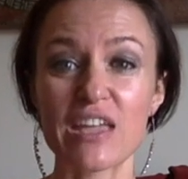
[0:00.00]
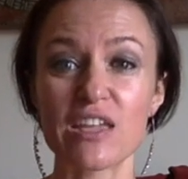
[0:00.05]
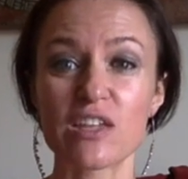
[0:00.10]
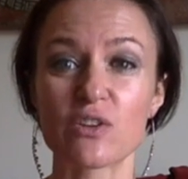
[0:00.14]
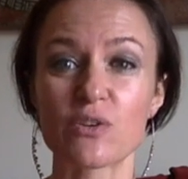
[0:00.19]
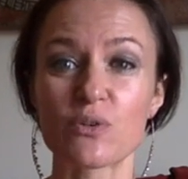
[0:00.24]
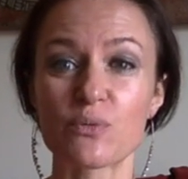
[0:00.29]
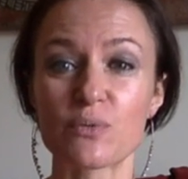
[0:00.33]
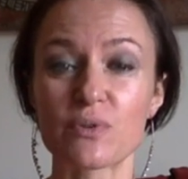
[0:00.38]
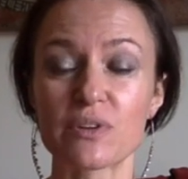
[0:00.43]

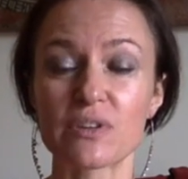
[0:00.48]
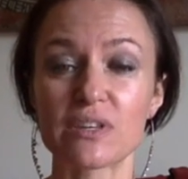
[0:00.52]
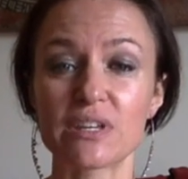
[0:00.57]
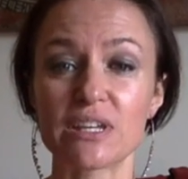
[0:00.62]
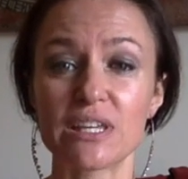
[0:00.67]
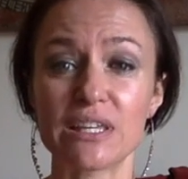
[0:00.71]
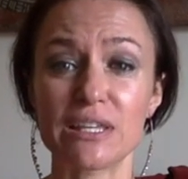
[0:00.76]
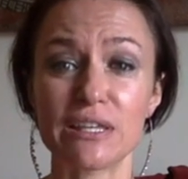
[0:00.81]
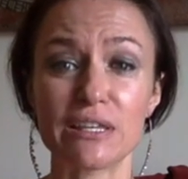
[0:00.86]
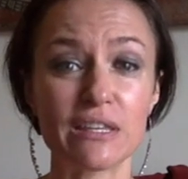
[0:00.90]
You're
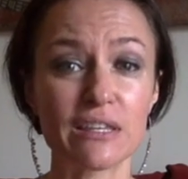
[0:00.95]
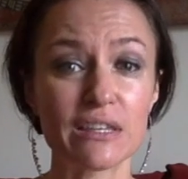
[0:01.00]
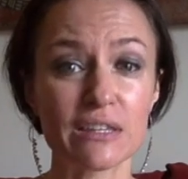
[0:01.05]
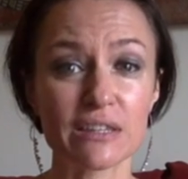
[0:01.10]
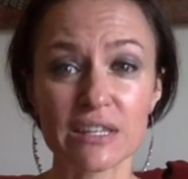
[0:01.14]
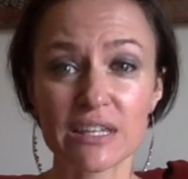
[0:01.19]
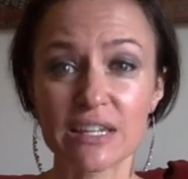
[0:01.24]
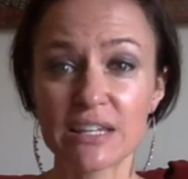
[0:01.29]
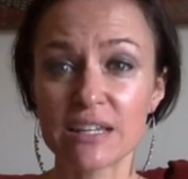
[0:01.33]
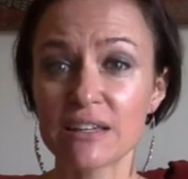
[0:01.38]
really
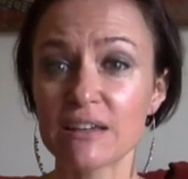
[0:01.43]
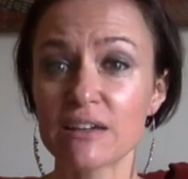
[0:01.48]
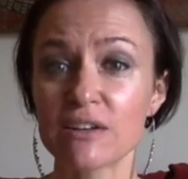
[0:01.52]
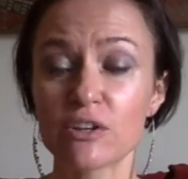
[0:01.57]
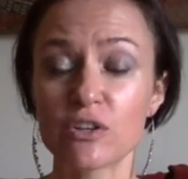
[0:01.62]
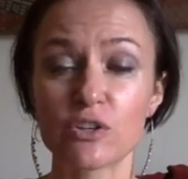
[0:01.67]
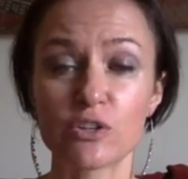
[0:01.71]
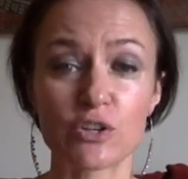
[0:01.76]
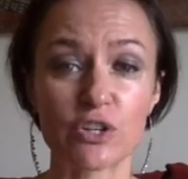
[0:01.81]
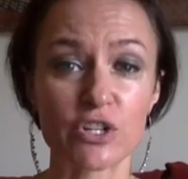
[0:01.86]
healing
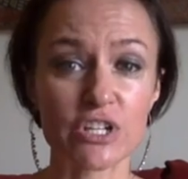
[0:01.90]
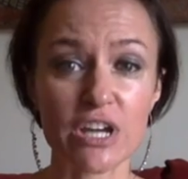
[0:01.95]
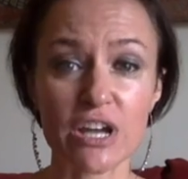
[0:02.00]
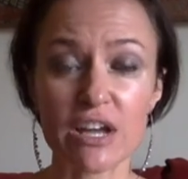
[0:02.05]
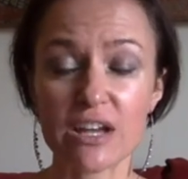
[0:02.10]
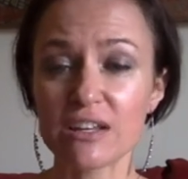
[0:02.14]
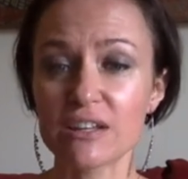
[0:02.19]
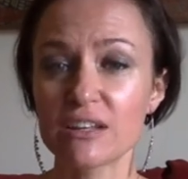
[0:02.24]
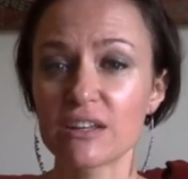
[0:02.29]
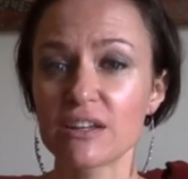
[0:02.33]
your
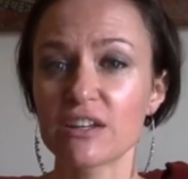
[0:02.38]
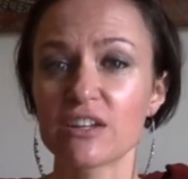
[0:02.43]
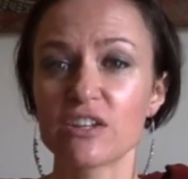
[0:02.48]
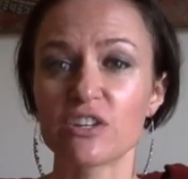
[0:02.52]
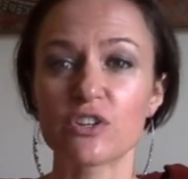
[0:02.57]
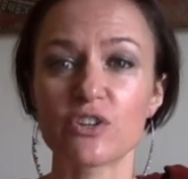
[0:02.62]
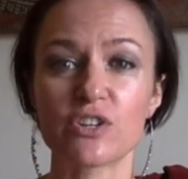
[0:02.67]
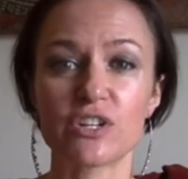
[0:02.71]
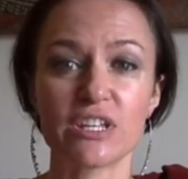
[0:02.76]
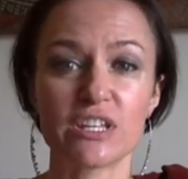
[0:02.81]
gut,
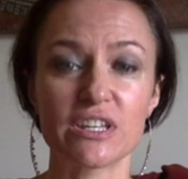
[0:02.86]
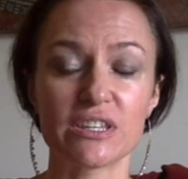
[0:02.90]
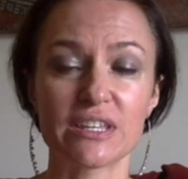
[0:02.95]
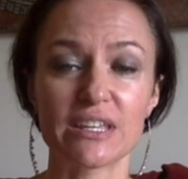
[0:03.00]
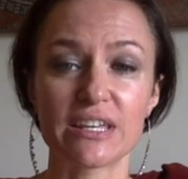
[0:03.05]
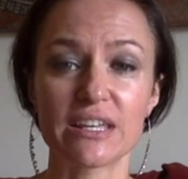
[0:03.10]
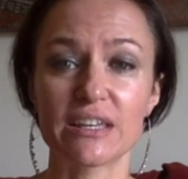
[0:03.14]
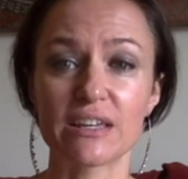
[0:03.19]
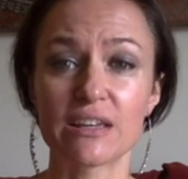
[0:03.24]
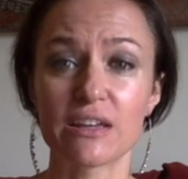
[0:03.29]
you're
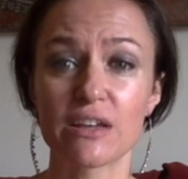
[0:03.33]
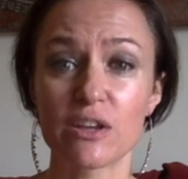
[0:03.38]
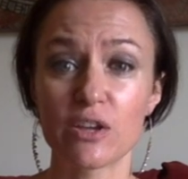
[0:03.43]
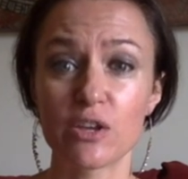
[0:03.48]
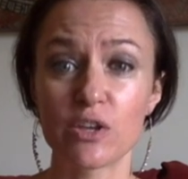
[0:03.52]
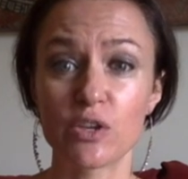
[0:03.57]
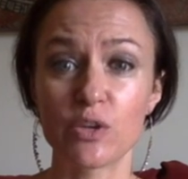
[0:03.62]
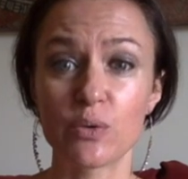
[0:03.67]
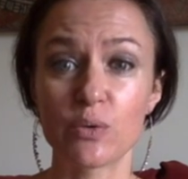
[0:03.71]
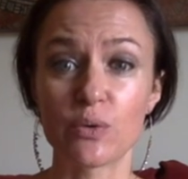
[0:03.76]
healing
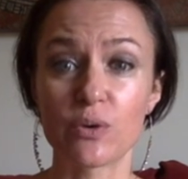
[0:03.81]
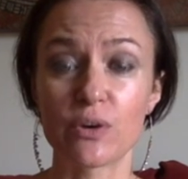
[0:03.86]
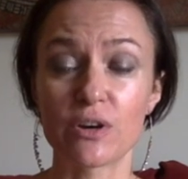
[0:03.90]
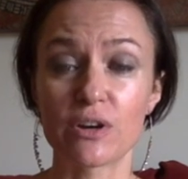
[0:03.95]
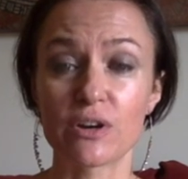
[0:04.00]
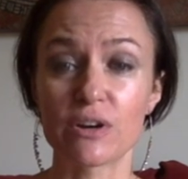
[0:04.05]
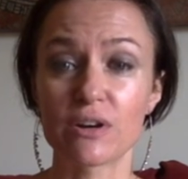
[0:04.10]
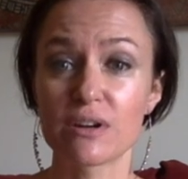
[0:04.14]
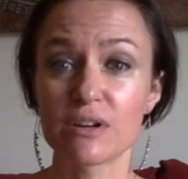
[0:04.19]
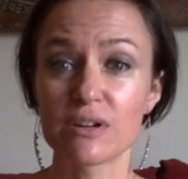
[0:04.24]

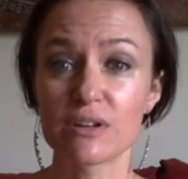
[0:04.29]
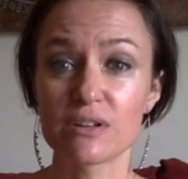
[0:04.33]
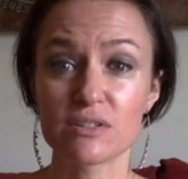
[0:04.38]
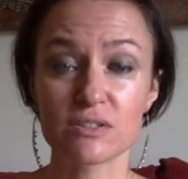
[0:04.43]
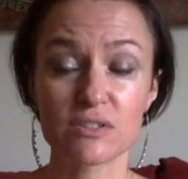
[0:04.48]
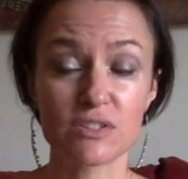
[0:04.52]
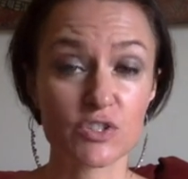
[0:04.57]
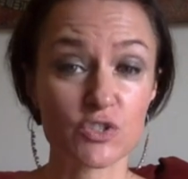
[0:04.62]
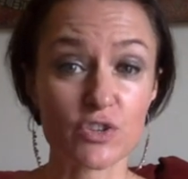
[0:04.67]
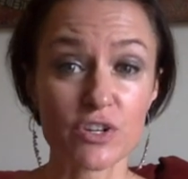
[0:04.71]
your
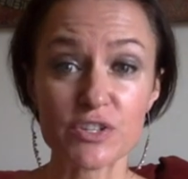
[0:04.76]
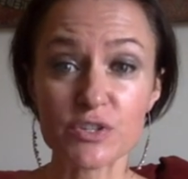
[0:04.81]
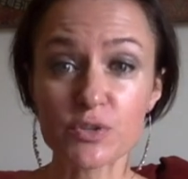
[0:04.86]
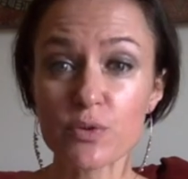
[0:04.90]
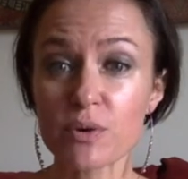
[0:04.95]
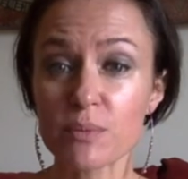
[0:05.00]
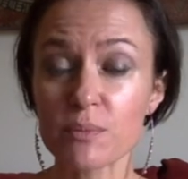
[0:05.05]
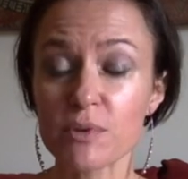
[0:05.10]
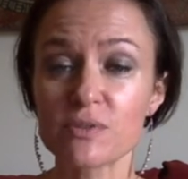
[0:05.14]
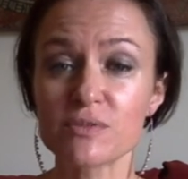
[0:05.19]
stress
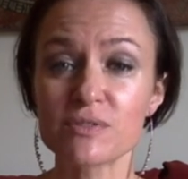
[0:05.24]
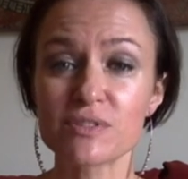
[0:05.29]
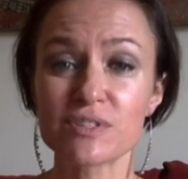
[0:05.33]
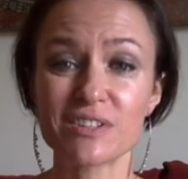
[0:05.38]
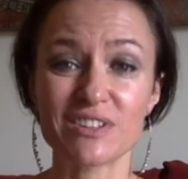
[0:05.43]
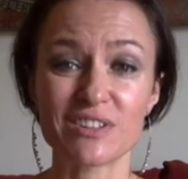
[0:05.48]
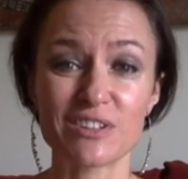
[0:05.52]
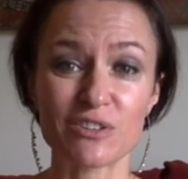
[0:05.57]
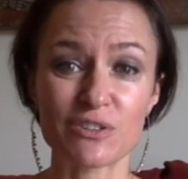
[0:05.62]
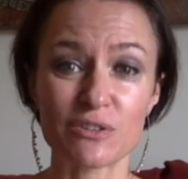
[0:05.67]
hormones,
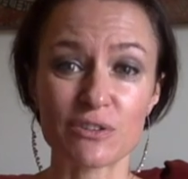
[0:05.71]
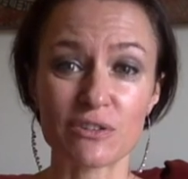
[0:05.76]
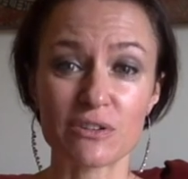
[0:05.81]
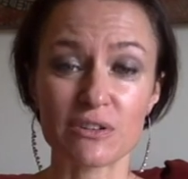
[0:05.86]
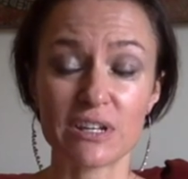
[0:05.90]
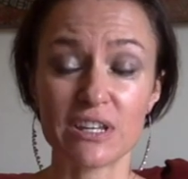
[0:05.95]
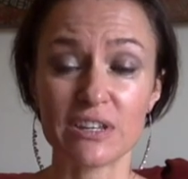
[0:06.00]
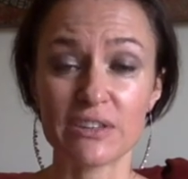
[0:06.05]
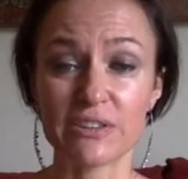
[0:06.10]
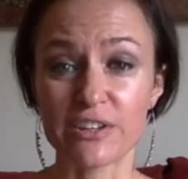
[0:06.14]
and you're
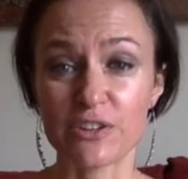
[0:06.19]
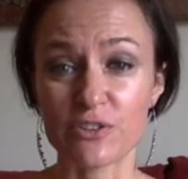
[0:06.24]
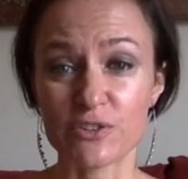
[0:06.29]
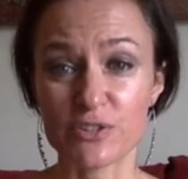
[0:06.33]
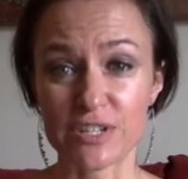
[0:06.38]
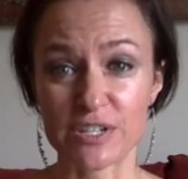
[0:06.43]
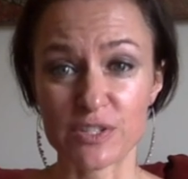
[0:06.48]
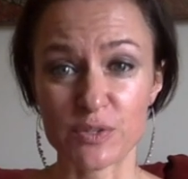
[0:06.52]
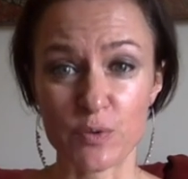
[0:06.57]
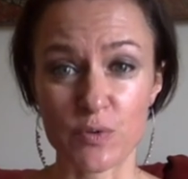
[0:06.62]
healing your
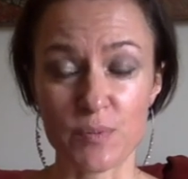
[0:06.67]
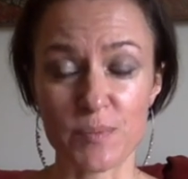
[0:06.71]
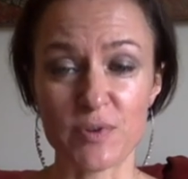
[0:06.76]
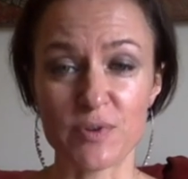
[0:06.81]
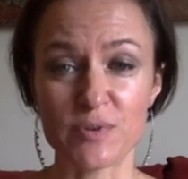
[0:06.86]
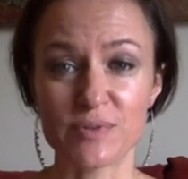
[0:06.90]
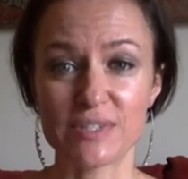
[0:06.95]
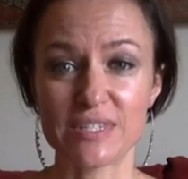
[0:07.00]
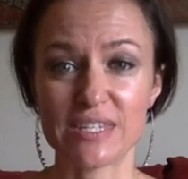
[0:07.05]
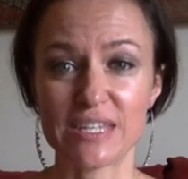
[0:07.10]
sex
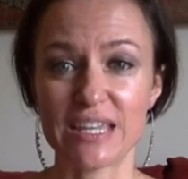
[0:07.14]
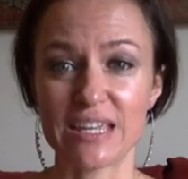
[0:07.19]
hormones.